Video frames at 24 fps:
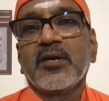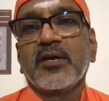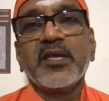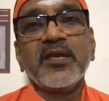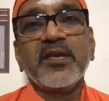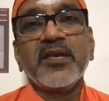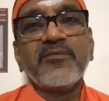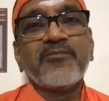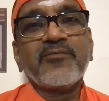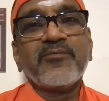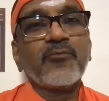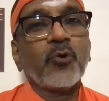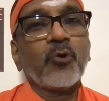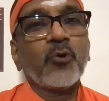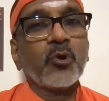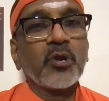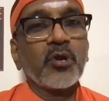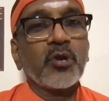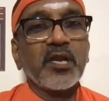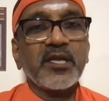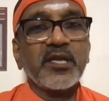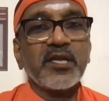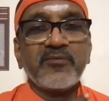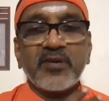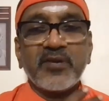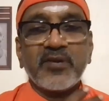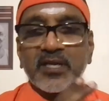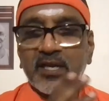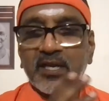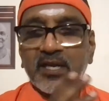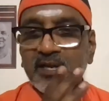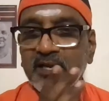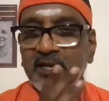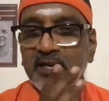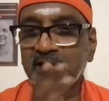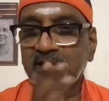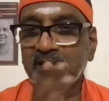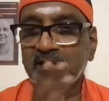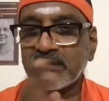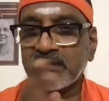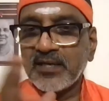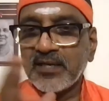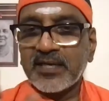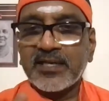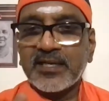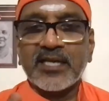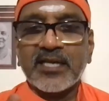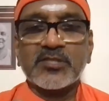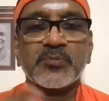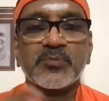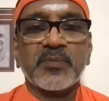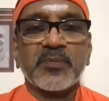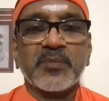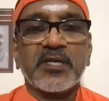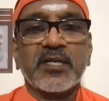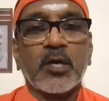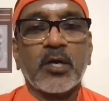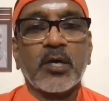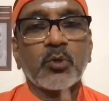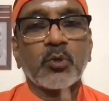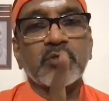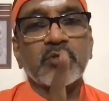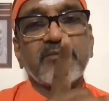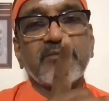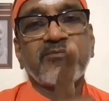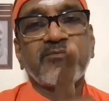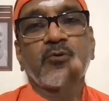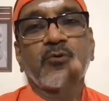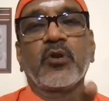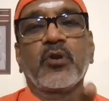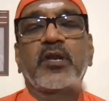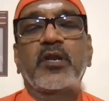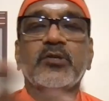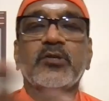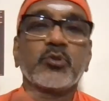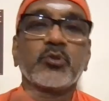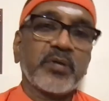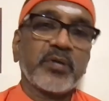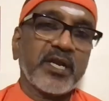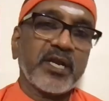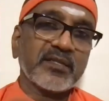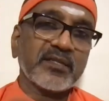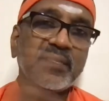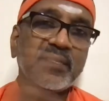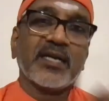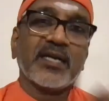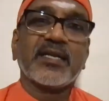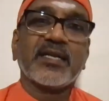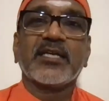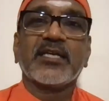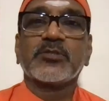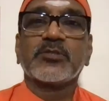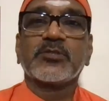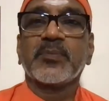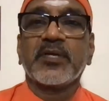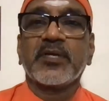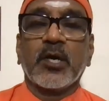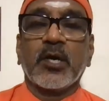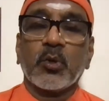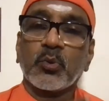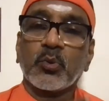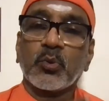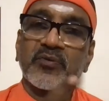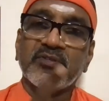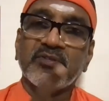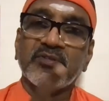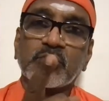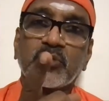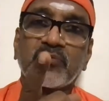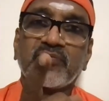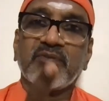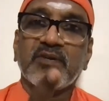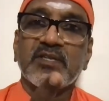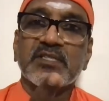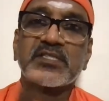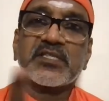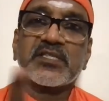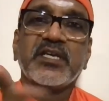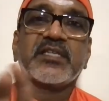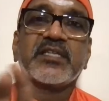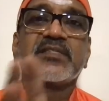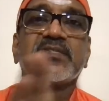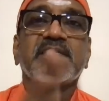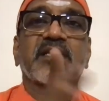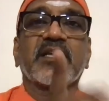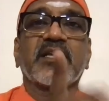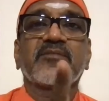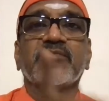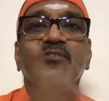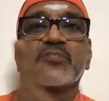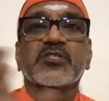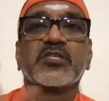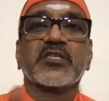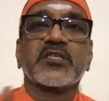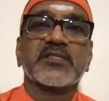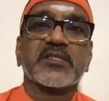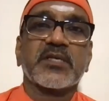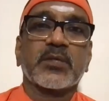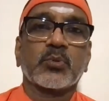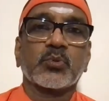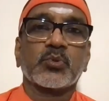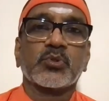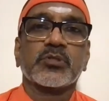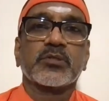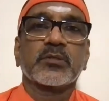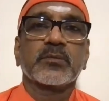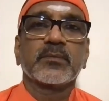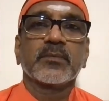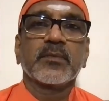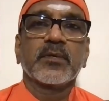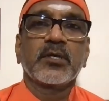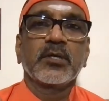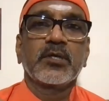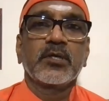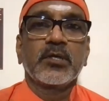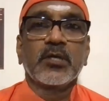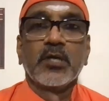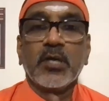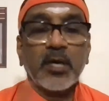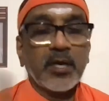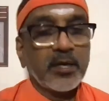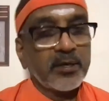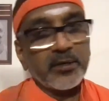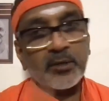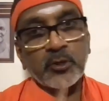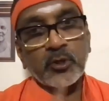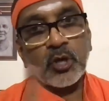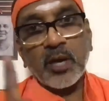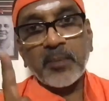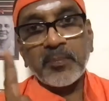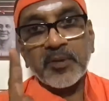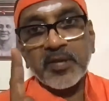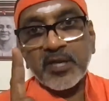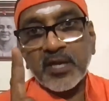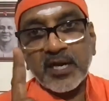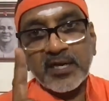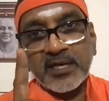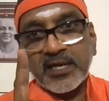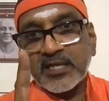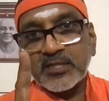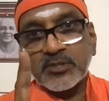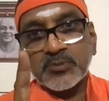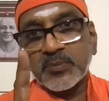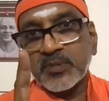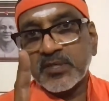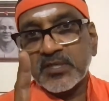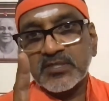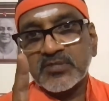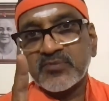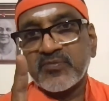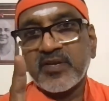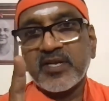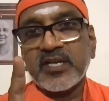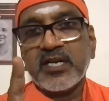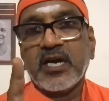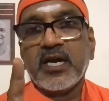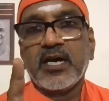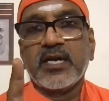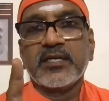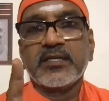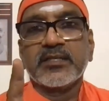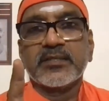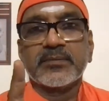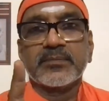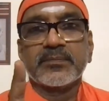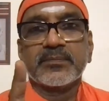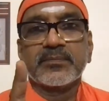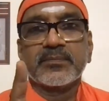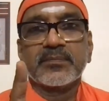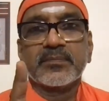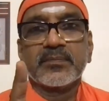If only we can get the attachment out, if only to get the attachment out, we should first get selfishness out. Dropping attachment is very hard.